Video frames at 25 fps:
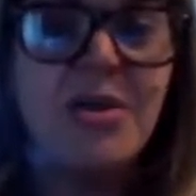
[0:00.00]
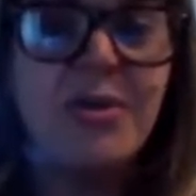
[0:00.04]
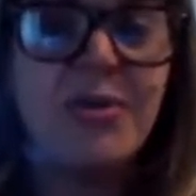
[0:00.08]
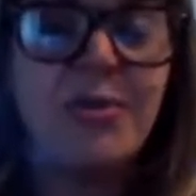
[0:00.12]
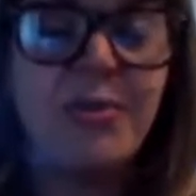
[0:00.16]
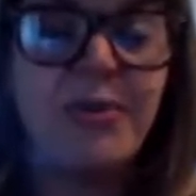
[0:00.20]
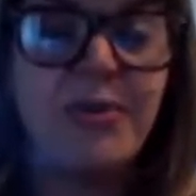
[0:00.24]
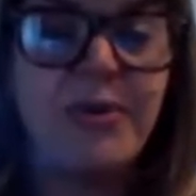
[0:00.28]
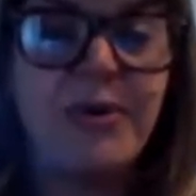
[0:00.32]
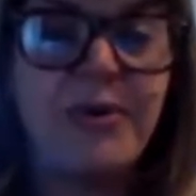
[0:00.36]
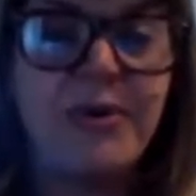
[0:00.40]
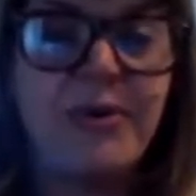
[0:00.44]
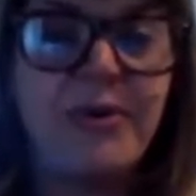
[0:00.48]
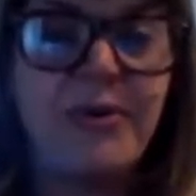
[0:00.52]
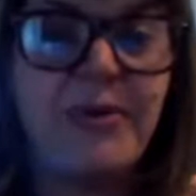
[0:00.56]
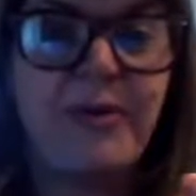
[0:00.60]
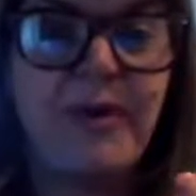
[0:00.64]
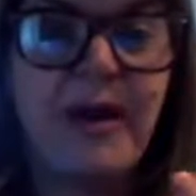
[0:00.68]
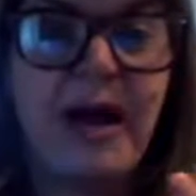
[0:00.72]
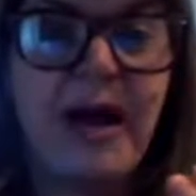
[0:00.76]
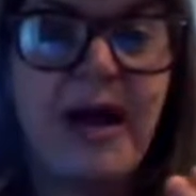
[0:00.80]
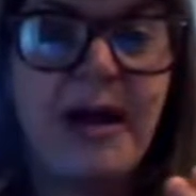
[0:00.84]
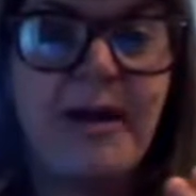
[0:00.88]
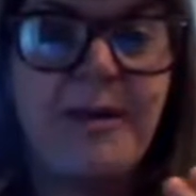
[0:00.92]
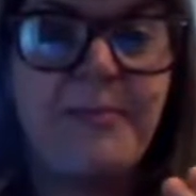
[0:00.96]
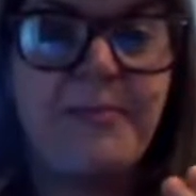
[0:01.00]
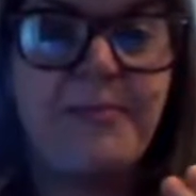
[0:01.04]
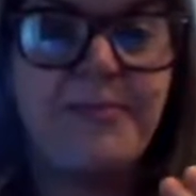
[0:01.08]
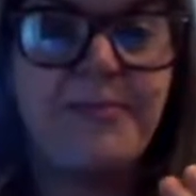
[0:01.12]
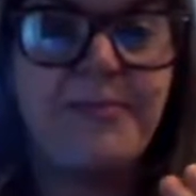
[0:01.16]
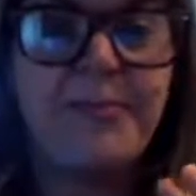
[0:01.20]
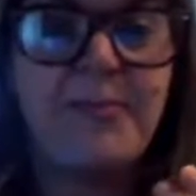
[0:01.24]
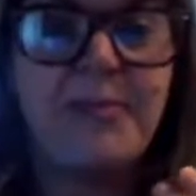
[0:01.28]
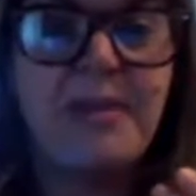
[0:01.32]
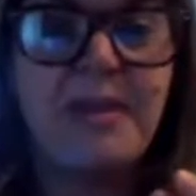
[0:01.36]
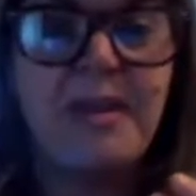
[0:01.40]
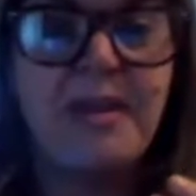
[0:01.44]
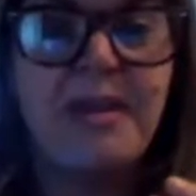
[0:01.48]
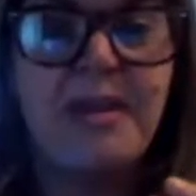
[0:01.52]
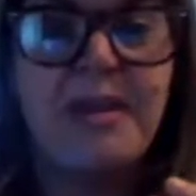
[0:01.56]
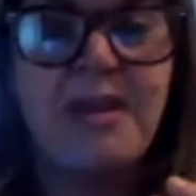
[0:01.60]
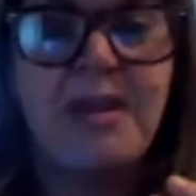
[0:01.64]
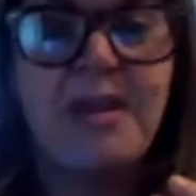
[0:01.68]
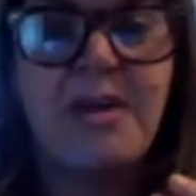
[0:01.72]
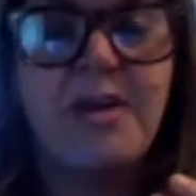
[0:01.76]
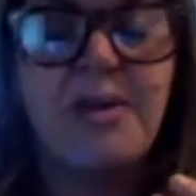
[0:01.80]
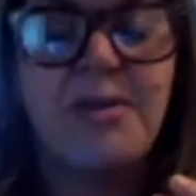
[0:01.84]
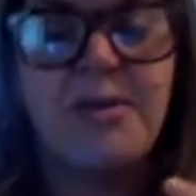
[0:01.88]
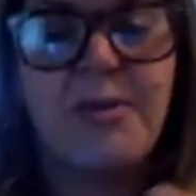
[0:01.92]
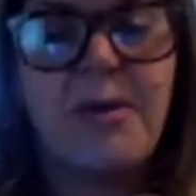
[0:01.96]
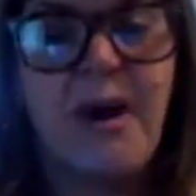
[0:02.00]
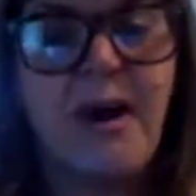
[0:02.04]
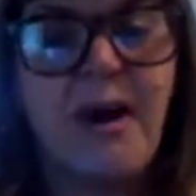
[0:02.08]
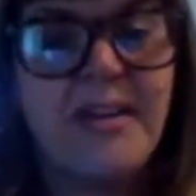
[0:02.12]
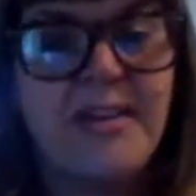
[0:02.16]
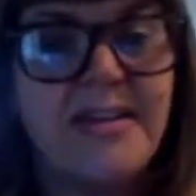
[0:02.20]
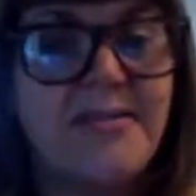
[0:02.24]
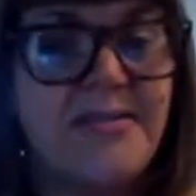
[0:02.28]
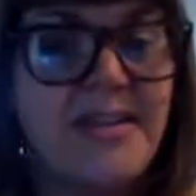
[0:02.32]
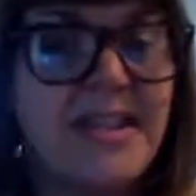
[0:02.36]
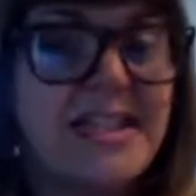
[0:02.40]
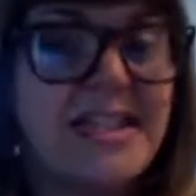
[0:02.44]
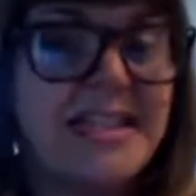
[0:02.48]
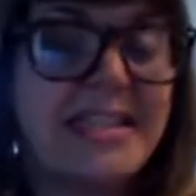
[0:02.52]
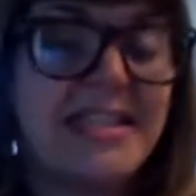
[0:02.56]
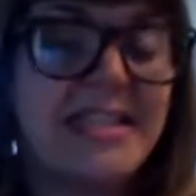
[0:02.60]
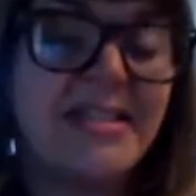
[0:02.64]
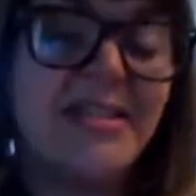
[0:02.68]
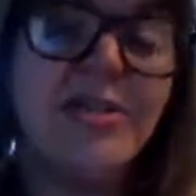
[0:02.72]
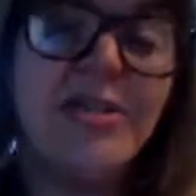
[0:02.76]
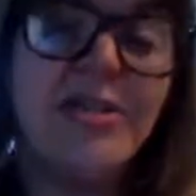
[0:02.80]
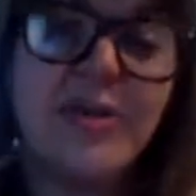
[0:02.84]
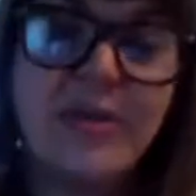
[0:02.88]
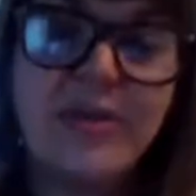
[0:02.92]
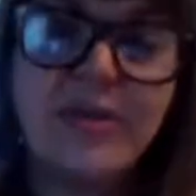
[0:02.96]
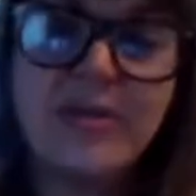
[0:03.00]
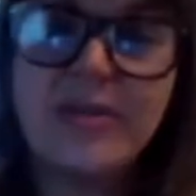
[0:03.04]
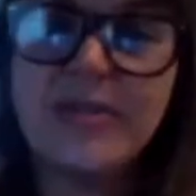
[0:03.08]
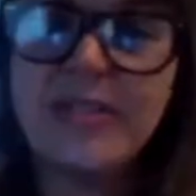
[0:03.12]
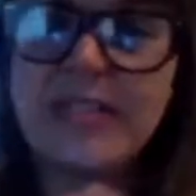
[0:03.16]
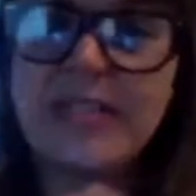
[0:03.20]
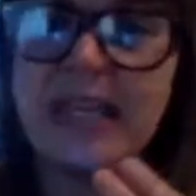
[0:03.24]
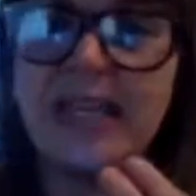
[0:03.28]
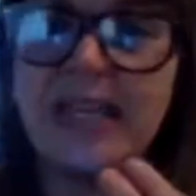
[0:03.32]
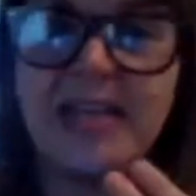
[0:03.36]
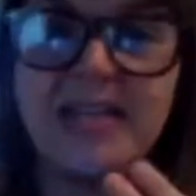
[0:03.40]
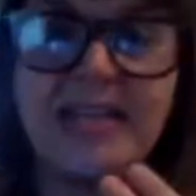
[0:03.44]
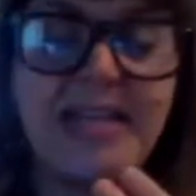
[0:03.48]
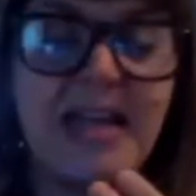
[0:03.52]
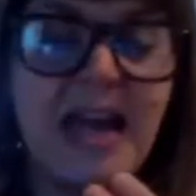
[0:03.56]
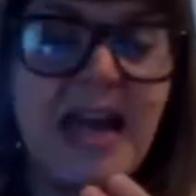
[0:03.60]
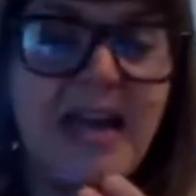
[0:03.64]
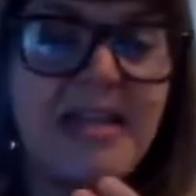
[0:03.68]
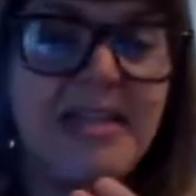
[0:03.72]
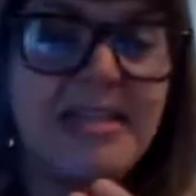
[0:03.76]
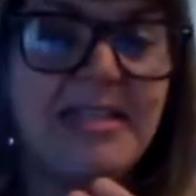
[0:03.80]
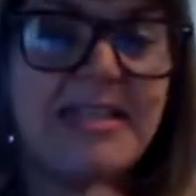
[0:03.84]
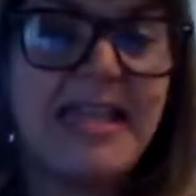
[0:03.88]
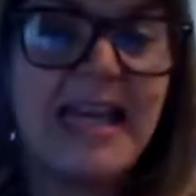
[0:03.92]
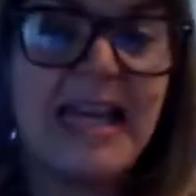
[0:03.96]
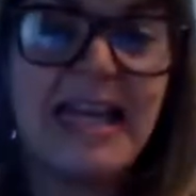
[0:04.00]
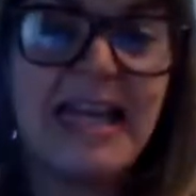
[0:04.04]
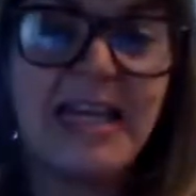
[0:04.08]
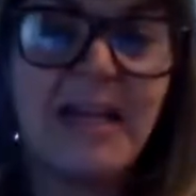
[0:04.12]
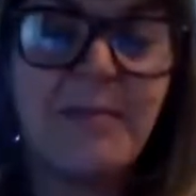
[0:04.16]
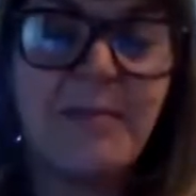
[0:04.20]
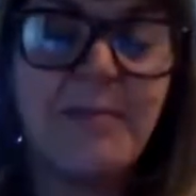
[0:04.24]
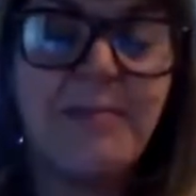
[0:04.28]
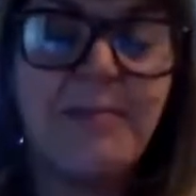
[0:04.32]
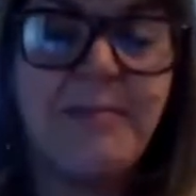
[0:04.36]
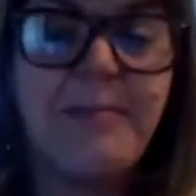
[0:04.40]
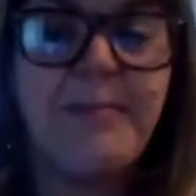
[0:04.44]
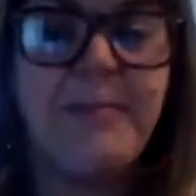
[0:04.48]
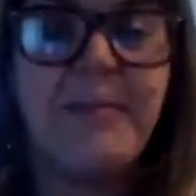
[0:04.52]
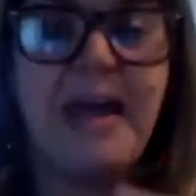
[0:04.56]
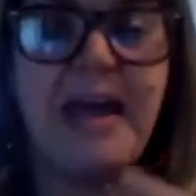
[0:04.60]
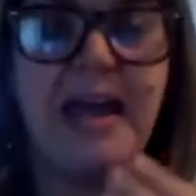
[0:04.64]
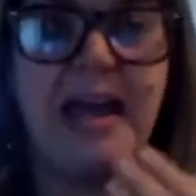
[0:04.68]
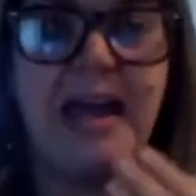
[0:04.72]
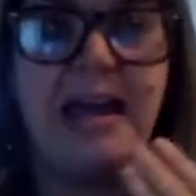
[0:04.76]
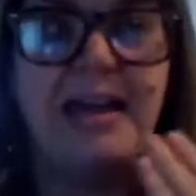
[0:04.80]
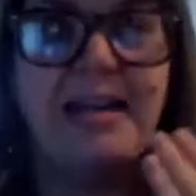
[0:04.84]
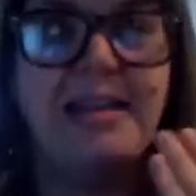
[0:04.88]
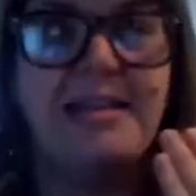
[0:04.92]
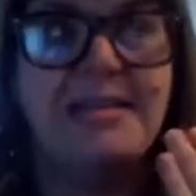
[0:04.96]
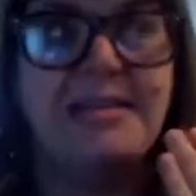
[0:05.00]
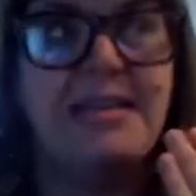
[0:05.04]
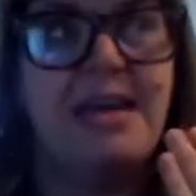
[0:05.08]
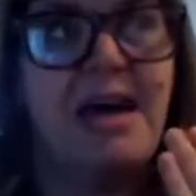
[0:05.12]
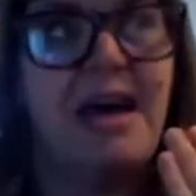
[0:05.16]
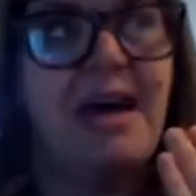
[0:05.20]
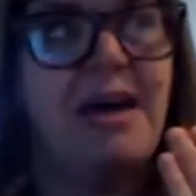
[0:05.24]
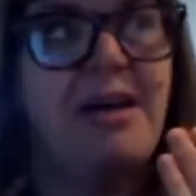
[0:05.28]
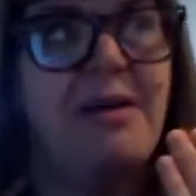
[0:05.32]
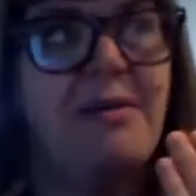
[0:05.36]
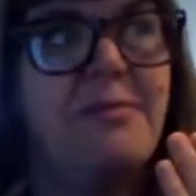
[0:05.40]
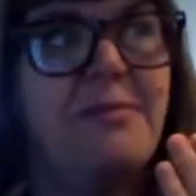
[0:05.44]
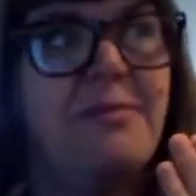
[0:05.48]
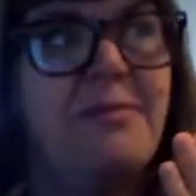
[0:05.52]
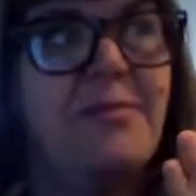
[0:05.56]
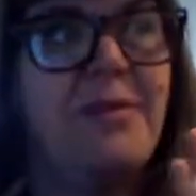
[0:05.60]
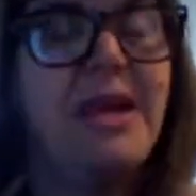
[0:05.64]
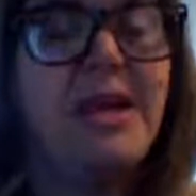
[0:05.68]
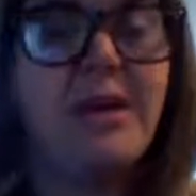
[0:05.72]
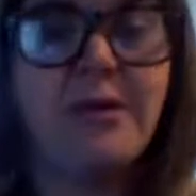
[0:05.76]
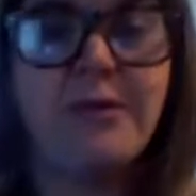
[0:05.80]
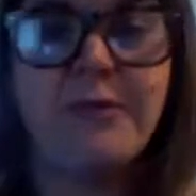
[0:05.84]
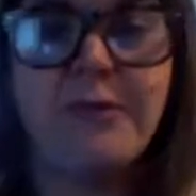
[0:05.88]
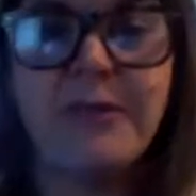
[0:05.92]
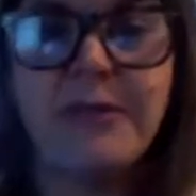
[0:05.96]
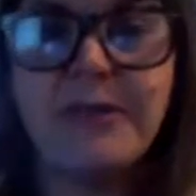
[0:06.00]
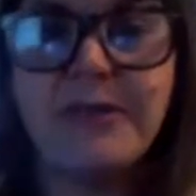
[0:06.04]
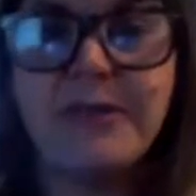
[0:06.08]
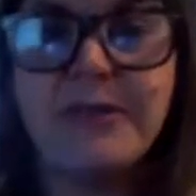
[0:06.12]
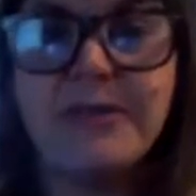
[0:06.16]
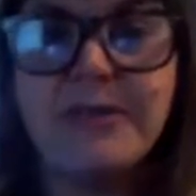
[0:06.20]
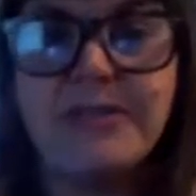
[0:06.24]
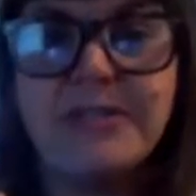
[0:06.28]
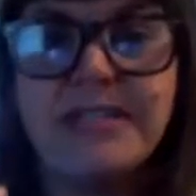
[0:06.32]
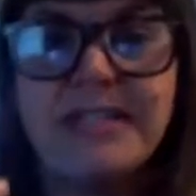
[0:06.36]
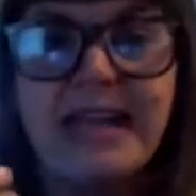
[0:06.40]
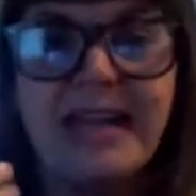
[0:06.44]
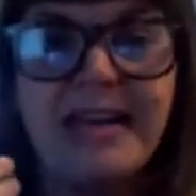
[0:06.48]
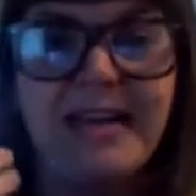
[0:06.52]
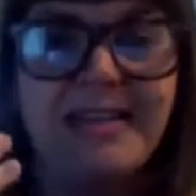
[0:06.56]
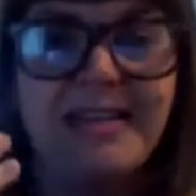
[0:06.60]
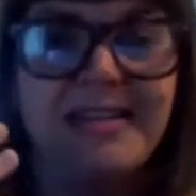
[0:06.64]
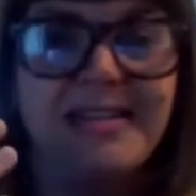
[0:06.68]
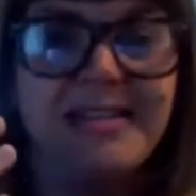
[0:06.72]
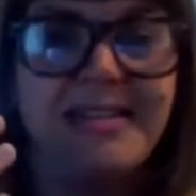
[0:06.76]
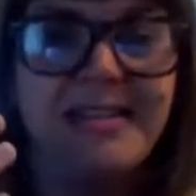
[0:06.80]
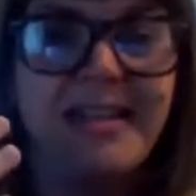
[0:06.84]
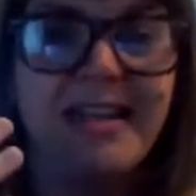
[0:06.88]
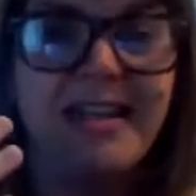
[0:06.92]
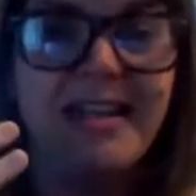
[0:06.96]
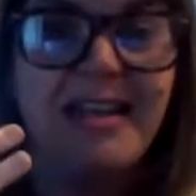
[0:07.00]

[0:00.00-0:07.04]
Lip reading: through all of these news and data and interviews and